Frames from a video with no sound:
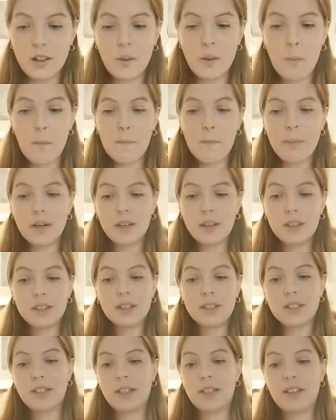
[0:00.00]

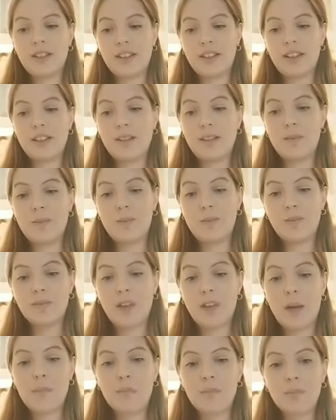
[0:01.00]
But
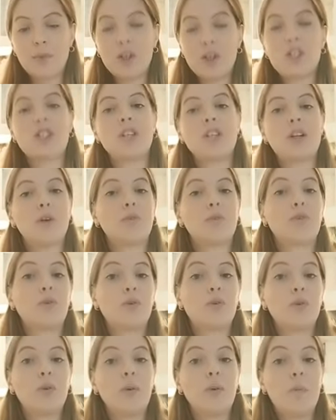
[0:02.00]
I'm reaching down
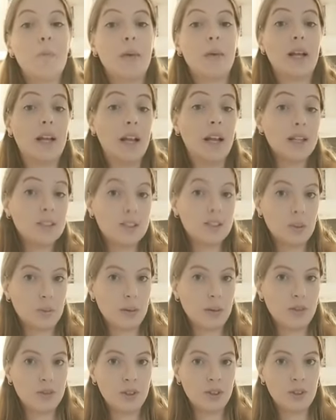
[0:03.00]
to my last
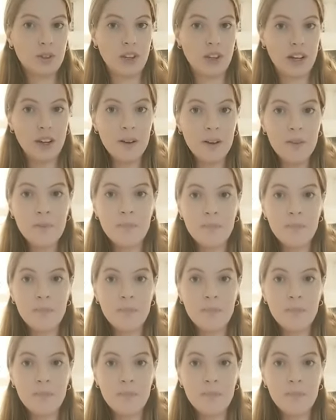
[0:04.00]
topic for today.